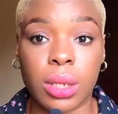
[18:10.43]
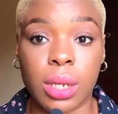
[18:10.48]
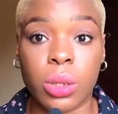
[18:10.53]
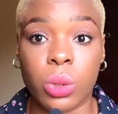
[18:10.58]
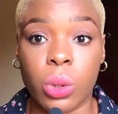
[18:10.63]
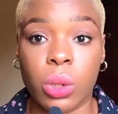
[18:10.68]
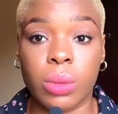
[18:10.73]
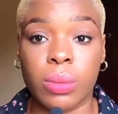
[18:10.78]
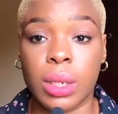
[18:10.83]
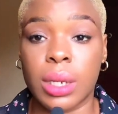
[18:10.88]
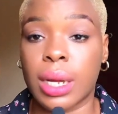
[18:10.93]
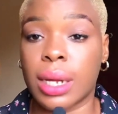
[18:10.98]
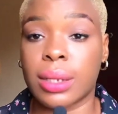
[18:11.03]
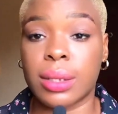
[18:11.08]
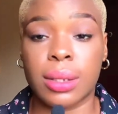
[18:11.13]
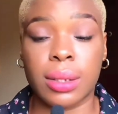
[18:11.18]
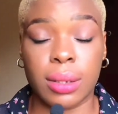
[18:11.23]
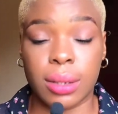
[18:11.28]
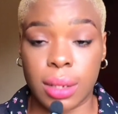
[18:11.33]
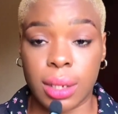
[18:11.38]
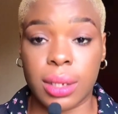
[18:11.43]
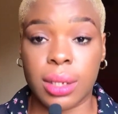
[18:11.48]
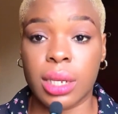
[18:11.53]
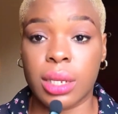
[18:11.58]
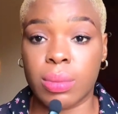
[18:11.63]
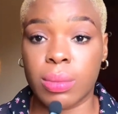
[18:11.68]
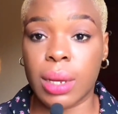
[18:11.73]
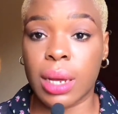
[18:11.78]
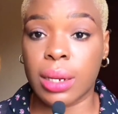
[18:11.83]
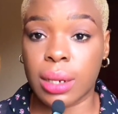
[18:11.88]
They told me that they
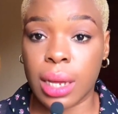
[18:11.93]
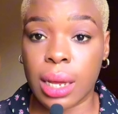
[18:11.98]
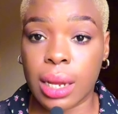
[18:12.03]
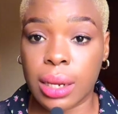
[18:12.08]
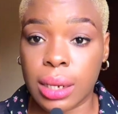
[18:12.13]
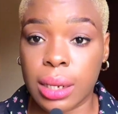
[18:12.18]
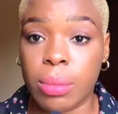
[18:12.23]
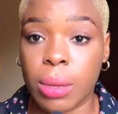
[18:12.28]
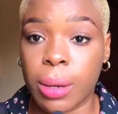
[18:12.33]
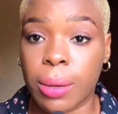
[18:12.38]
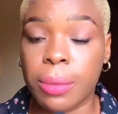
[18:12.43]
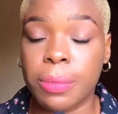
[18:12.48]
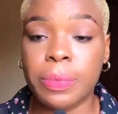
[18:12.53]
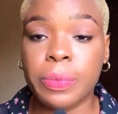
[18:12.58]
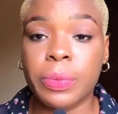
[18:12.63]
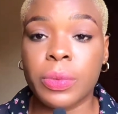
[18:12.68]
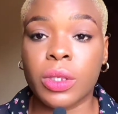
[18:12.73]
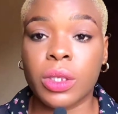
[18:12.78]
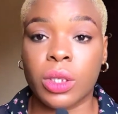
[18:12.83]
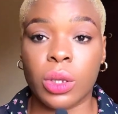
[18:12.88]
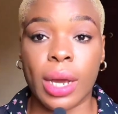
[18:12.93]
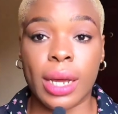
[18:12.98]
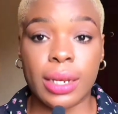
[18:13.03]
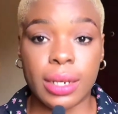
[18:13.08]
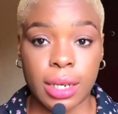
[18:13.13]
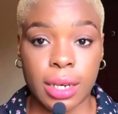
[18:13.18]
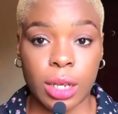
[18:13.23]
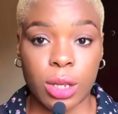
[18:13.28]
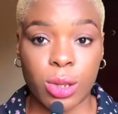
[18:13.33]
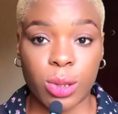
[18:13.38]
sent me an email, so I
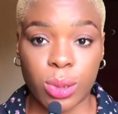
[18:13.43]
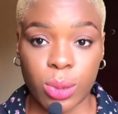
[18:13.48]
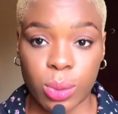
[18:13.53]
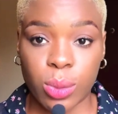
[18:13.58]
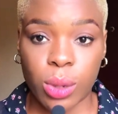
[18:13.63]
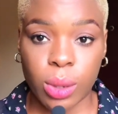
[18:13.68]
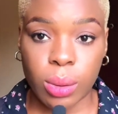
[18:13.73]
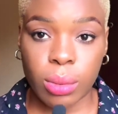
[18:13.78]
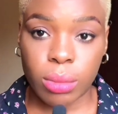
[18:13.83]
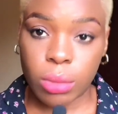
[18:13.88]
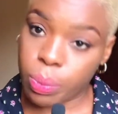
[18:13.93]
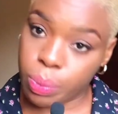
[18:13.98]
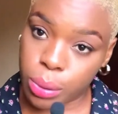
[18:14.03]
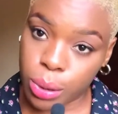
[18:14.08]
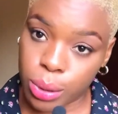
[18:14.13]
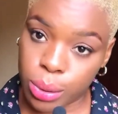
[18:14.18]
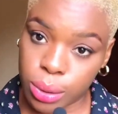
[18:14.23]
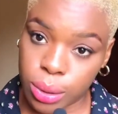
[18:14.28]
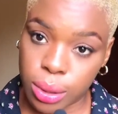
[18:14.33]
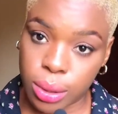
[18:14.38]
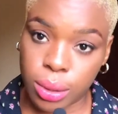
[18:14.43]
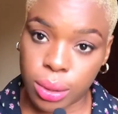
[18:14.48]
needed to upload